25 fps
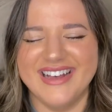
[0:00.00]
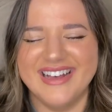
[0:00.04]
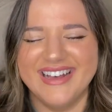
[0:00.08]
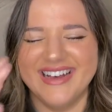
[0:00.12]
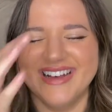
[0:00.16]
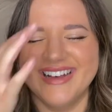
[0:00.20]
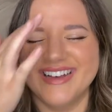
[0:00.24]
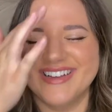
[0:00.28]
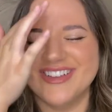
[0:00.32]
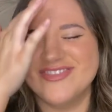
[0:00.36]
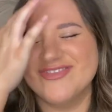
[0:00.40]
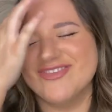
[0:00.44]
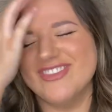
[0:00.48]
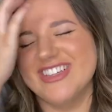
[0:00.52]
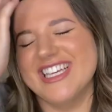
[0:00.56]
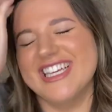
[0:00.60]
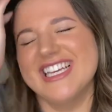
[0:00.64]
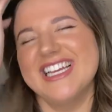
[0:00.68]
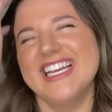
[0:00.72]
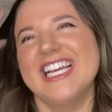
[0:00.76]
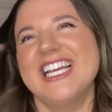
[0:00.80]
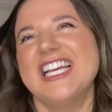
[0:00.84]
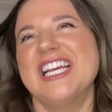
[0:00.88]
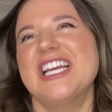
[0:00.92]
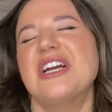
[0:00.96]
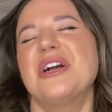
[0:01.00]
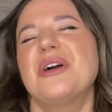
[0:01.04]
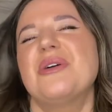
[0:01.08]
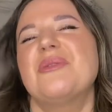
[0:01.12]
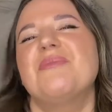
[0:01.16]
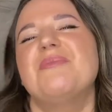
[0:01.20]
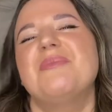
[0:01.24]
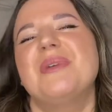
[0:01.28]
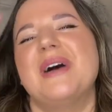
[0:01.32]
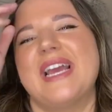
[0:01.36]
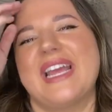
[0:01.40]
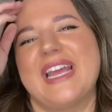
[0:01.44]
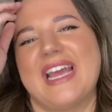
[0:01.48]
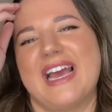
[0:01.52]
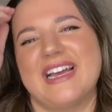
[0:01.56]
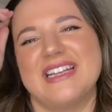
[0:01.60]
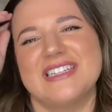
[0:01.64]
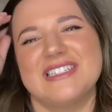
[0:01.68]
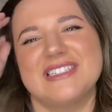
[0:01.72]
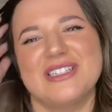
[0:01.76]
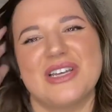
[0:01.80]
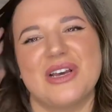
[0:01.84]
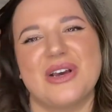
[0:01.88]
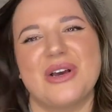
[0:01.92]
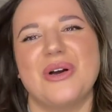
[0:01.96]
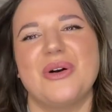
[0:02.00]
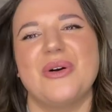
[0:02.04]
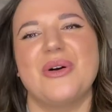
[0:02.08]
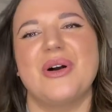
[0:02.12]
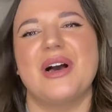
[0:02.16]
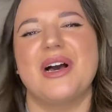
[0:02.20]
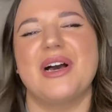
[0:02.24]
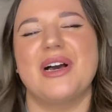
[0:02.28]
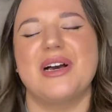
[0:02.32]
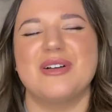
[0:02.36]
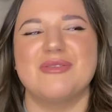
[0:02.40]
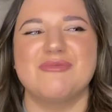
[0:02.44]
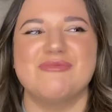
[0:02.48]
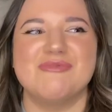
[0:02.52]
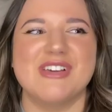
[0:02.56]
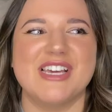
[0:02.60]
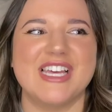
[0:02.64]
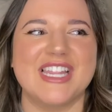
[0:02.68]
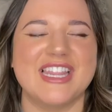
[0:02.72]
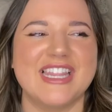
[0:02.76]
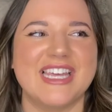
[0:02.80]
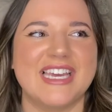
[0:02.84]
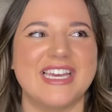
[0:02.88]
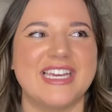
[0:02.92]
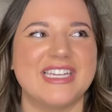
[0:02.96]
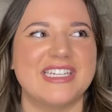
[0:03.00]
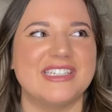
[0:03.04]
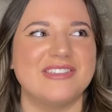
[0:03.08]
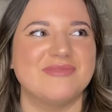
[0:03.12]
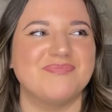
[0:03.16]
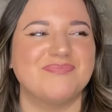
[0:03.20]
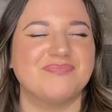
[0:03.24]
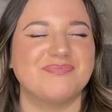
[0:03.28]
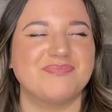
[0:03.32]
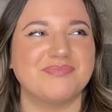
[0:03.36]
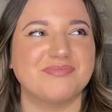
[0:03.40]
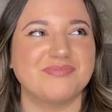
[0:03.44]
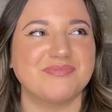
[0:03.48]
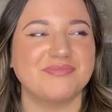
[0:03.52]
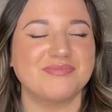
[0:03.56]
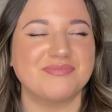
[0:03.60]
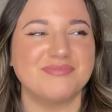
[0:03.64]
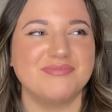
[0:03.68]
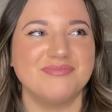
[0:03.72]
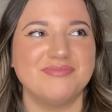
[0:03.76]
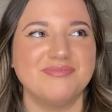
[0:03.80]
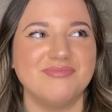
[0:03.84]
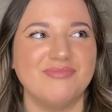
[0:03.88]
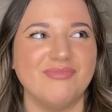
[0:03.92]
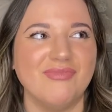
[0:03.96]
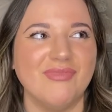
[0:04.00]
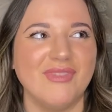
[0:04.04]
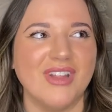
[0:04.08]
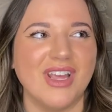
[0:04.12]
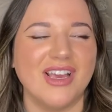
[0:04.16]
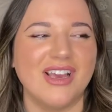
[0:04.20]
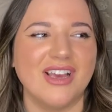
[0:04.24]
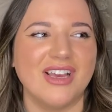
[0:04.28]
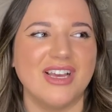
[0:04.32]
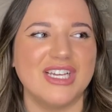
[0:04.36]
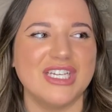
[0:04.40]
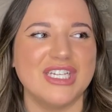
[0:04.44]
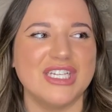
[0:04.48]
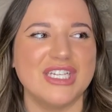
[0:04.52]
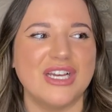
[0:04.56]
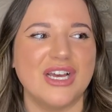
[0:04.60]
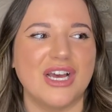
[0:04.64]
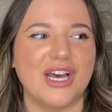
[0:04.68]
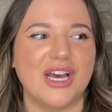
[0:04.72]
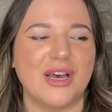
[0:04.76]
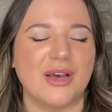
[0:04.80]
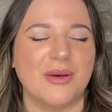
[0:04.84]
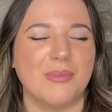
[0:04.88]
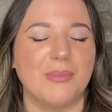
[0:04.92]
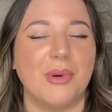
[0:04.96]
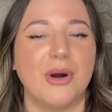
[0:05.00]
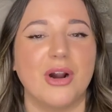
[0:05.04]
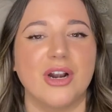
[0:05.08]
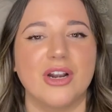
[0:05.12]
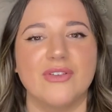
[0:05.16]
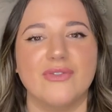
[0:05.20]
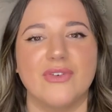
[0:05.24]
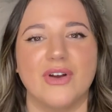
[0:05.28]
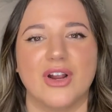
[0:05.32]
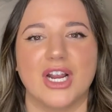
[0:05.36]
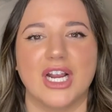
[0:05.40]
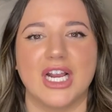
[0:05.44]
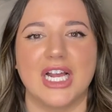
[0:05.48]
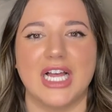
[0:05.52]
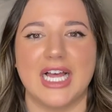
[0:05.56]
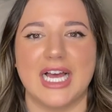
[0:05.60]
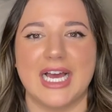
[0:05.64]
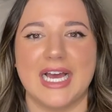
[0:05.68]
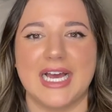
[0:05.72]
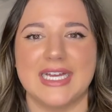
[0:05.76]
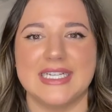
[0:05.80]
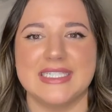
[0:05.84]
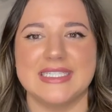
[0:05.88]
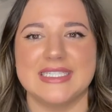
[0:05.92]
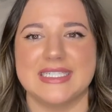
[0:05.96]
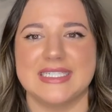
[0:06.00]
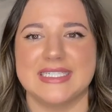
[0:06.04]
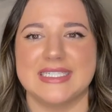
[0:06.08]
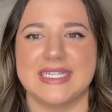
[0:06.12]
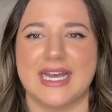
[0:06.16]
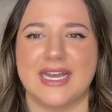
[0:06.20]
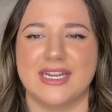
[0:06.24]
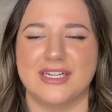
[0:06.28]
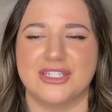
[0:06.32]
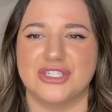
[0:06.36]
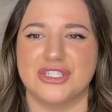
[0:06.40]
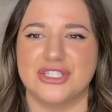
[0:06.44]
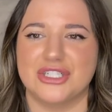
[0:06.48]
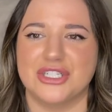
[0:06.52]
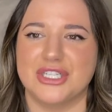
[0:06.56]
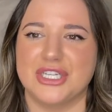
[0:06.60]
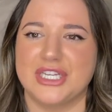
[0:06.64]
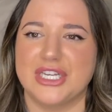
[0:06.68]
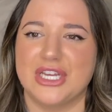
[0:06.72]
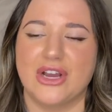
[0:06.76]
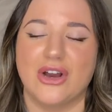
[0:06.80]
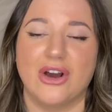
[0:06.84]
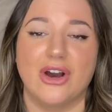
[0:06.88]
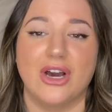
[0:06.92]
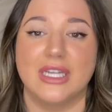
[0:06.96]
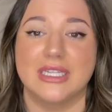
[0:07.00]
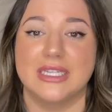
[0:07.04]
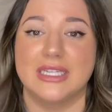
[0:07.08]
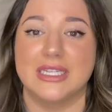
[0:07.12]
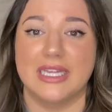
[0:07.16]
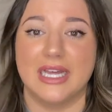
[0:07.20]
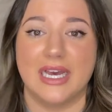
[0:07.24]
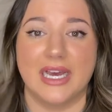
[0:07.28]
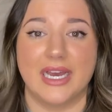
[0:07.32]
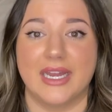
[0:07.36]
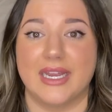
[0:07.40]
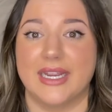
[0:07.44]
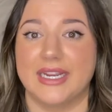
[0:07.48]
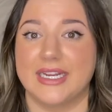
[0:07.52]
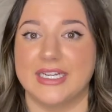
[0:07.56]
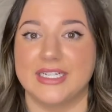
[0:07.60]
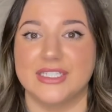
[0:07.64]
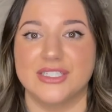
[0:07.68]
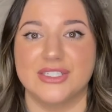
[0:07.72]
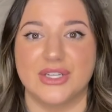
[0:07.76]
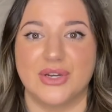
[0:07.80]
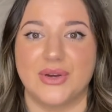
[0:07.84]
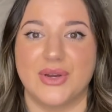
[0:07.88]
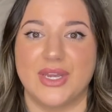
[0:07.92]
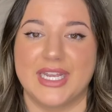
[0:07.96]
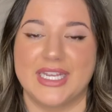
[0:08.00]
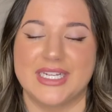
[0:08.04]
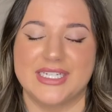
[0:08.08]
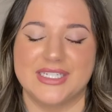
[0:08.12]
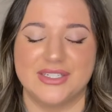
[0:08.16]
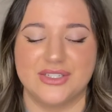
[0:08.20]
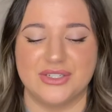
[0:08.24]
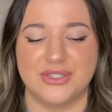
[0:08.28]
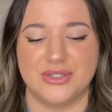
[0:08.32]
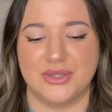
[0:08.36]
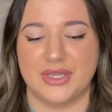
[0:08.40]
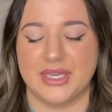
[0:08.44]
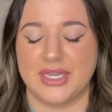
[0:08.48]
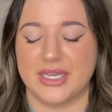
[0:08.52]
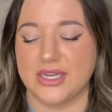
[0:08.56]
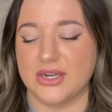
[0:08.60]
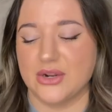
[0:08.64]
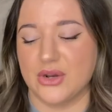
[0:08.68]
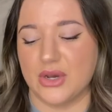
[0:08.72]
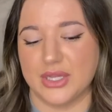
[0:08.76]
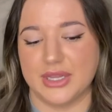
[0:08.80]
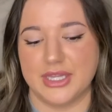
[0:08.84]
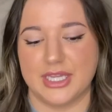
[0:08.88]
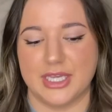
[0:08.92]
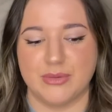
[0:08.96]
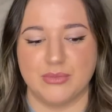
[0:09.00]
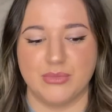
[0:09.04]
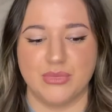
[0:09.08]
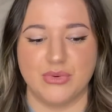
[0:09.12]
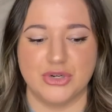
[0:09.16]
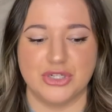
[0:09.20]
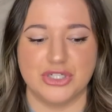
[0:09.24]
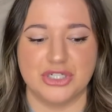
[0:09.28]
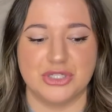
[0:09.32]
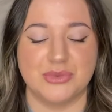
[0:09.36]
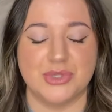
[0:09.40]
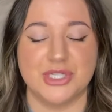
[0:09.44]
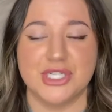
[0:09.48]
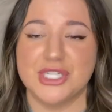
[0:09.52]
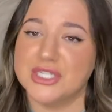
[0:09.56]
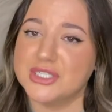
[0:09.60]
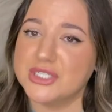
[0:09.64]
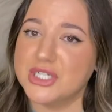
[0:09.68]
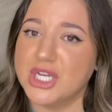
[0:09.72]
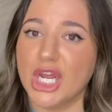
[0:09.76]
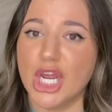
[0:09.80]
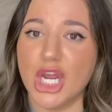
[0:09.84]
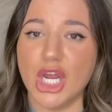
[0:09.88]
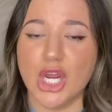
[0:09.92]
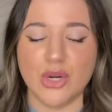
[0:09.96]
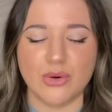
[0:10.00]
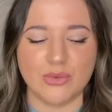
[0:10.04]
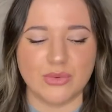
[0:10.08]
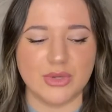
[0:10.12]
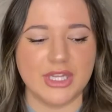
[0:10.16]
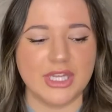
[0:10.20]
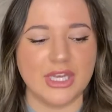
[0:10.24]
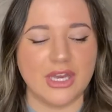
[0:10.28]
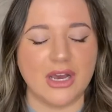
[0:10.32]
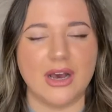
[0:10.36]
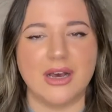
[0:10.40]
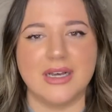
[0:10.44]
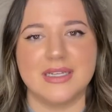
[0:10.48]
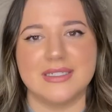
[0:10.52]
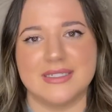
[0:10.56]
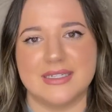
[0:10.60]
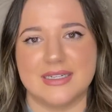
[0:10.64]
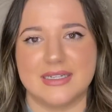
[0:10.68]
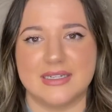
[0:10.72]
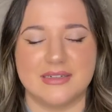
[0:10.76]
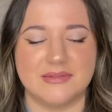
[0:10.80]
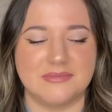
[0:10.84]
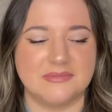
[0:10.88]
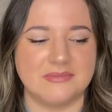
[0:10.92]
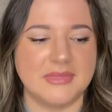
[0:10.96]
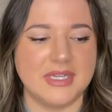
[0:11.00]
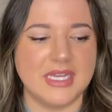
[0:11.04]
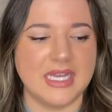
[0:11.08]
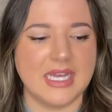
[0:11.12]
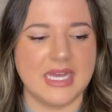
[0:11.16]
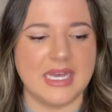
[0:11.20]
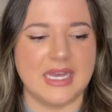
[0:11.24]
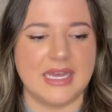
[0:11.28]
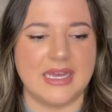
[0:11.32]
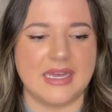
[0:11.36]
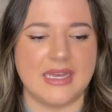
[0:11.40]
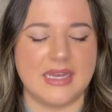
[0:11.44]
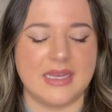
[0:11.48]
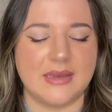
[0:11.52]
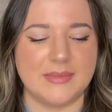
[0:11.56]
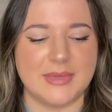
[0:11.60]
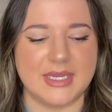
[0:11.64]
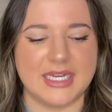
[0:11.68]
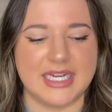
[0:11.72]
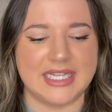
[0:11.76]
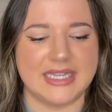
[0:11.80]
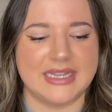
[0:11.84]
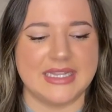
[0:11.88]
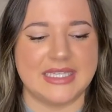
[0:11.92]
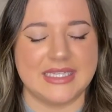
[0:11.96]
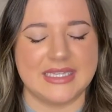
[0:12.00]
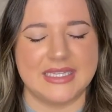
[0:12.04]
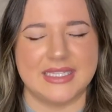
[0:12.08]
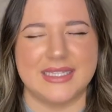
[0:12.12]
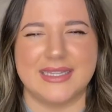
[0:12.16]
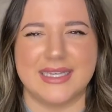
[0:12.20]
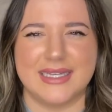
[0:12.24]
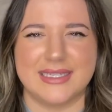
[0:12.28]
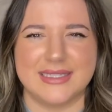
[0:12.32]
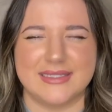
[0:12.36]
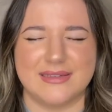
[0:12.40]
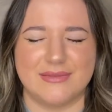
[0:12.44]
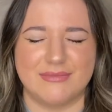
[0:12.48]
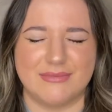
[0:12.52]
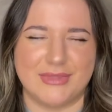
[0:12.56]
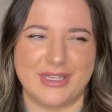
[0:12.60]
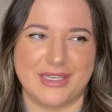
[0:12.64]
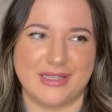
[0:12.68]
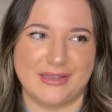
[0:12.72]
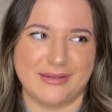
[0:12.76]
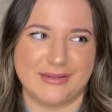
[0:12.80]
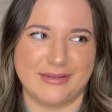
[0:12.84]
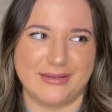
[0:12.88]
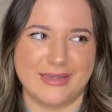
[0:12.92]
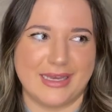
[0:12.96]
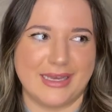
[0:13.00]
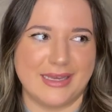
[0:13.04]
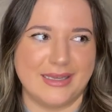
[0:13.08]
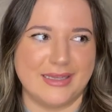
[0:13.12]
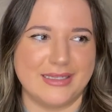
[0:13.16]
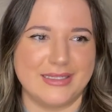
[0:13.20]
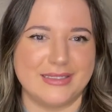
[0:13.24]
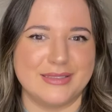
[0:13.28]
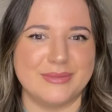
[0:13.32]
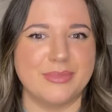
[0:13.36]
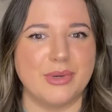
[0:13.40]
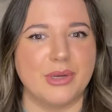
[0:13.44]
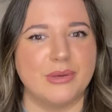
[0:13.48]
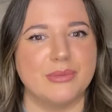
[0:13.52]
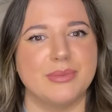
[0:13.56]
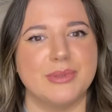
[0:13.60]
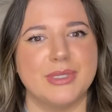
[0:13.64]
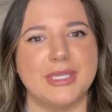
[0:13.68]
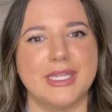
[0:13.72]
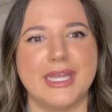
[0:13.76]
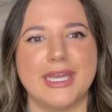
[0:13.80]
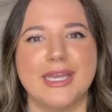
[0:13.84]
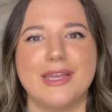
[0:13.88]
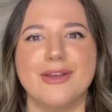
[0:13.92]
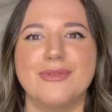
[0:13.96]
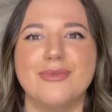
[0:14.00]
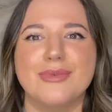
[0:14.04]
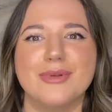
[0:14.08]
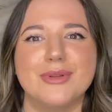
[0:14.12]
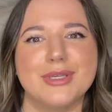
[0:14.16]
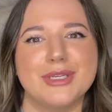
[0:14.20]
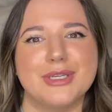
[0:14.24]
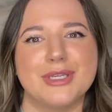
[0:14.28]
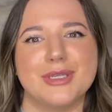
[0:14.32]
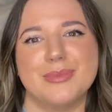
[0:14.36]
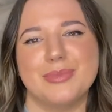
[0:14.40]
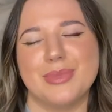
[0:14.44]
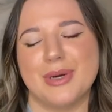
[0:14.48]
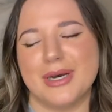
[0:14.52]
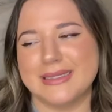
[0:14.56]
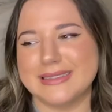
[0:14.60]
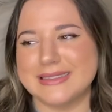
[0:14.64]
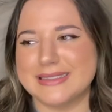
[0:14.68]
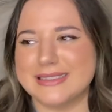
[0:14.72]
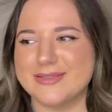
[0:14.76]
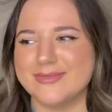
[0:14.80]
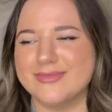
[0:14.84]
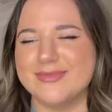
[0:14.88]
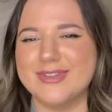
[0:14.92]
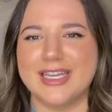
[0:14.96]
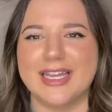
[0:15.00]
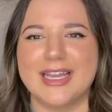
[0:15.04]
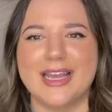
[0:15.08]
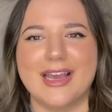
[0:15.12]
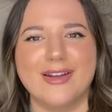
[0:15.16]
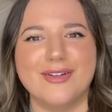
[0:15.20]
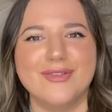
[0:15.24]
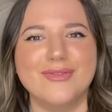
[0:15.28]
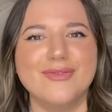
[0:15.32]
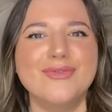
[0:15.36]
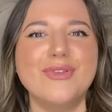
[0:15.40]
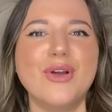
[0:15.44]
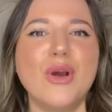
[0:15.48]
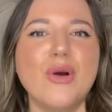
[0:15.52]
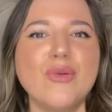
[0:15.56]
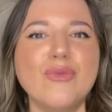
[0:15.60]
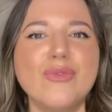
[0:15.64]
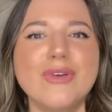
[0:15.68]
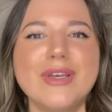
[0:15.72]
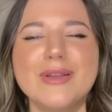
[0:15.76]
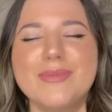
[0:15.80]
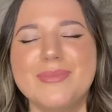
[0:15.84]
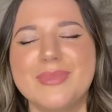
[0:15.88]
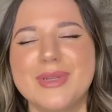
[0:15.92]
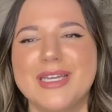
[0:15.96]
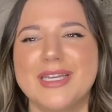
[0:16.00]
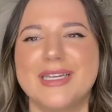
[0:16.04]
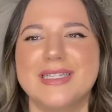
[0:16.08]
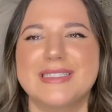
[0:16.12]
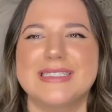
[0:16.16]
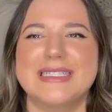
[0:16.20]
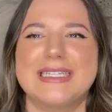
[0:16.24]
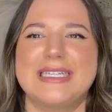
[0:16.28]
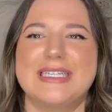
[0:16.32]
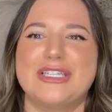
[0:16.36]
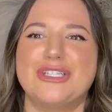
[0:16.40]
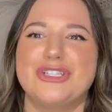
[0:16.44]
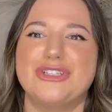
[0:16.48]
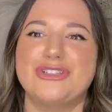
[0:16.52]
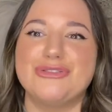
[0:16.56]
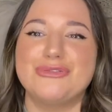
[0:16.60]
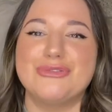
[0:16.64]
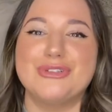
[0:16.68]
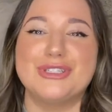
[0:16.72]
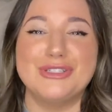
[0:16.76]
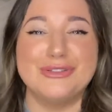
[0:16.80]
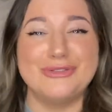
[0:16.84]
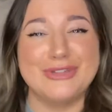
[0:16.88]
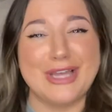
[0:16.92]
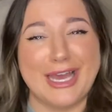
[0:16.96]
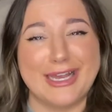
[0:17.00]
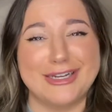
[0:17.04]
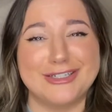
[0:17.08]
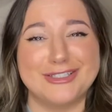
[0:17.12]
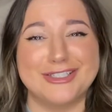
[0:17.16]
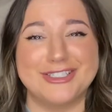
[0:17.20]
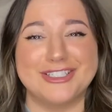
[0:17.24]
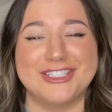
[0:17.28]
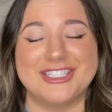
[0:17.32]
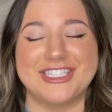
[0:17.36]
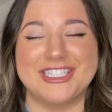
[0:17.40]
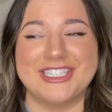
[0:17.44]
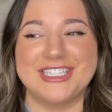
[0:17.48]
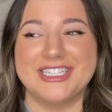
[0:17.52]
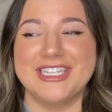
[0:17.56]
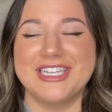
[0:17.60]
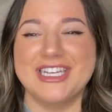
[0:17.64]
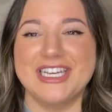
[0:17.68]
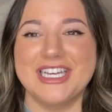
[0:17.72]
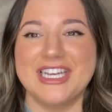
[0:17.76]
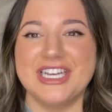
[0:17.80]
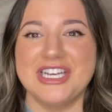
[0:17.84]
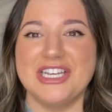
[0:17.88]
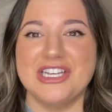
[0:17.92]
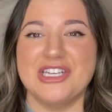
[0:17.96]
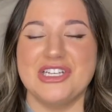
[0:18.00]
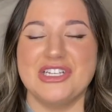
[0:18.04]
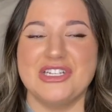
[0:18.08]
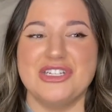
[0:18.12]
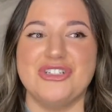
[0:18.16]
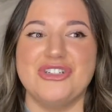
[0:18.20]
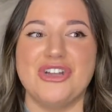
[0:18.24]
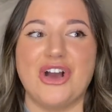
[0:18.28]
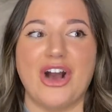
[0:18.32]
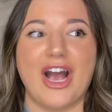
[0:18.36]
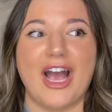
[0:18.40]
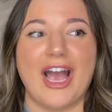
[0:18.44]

Um, but yeah, so, um, and then um, part of our class is actually online. So I get to do like an online portion, which is really awesome. Um, and I think that that's something that is probably like a really good positive thing out of COVID because like you can actually not